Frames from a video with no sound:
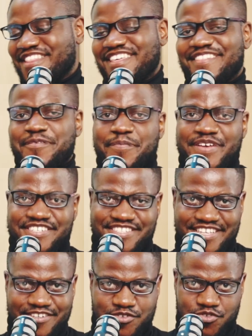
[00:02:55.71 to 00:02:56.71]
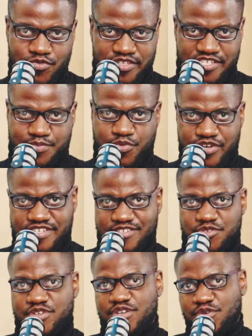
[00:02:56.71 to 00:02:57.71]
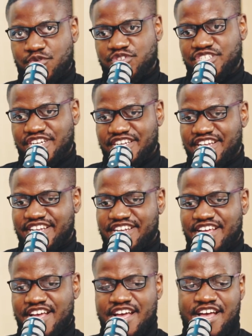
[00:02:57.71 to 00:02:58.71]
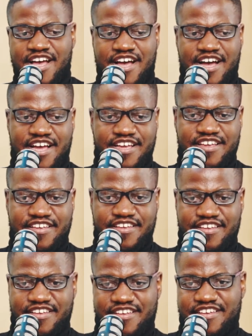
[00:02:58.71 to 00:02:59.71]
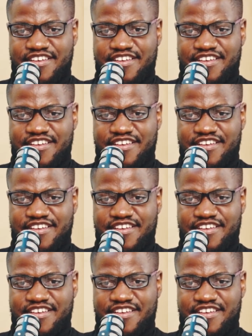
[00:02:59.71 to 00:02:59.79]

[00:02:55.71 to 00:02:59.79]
I think the best thing to do at this point is to negotiate. And I